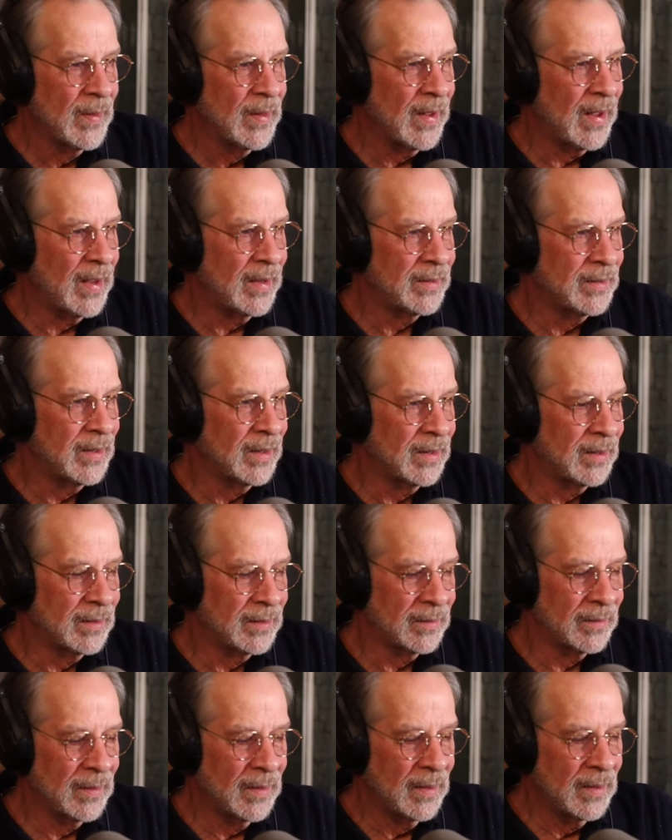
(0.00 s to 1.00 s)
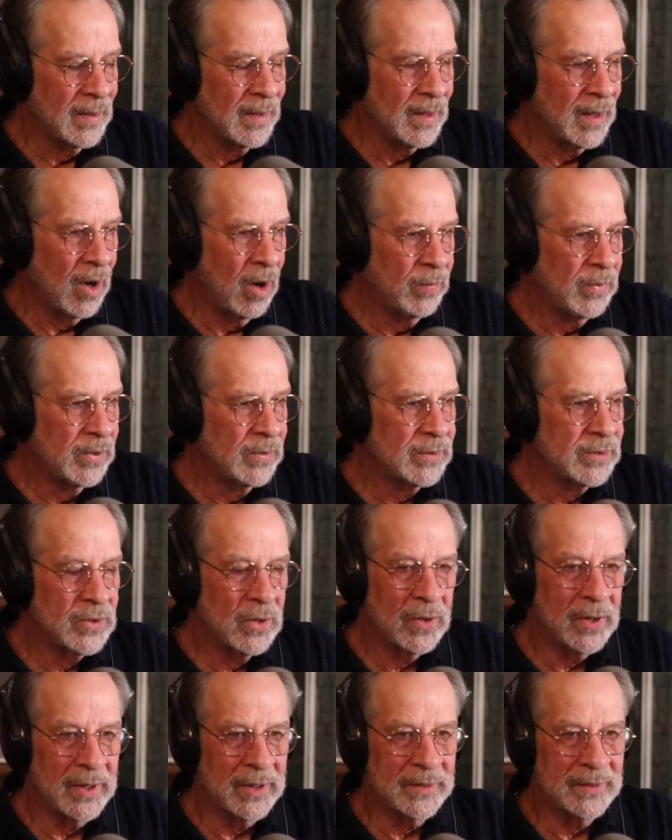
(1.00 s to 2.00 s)
And hope you
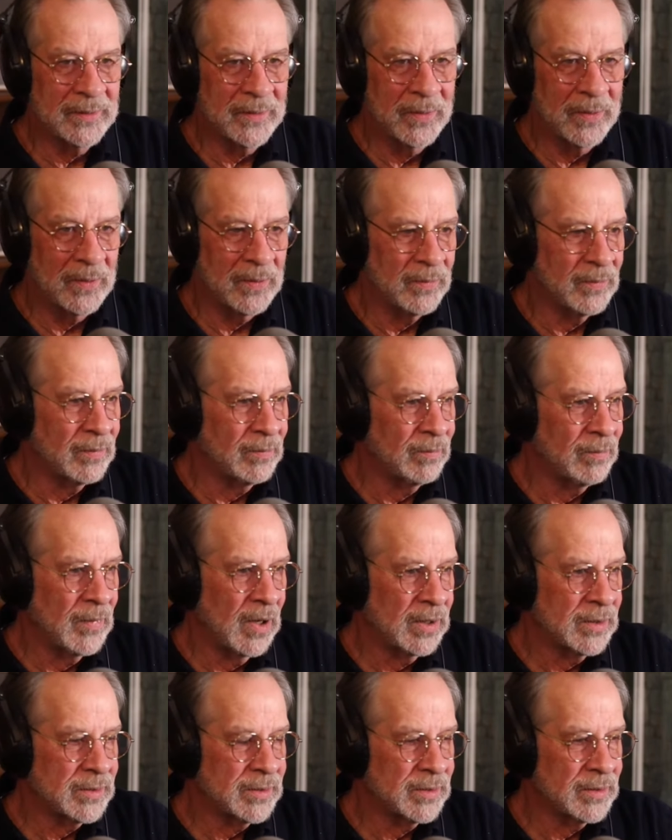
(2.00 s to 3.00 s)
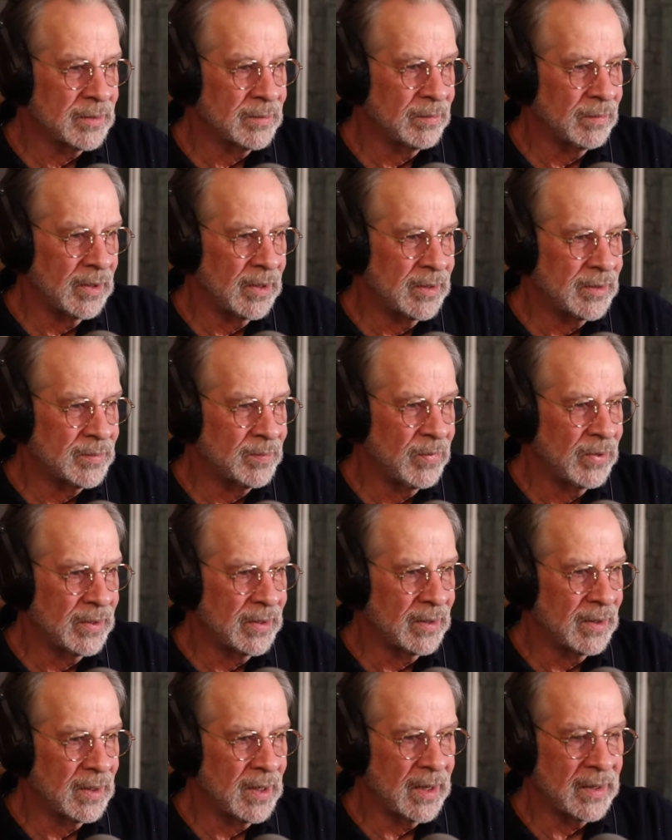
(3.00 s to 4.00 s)
enjoy it. Marcia is
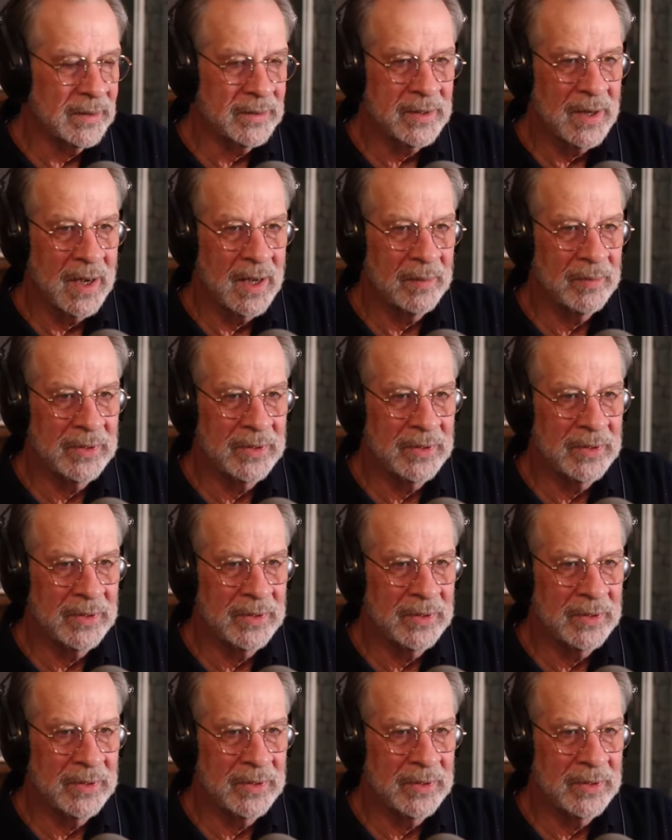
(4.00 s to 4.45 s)
putting a lot of time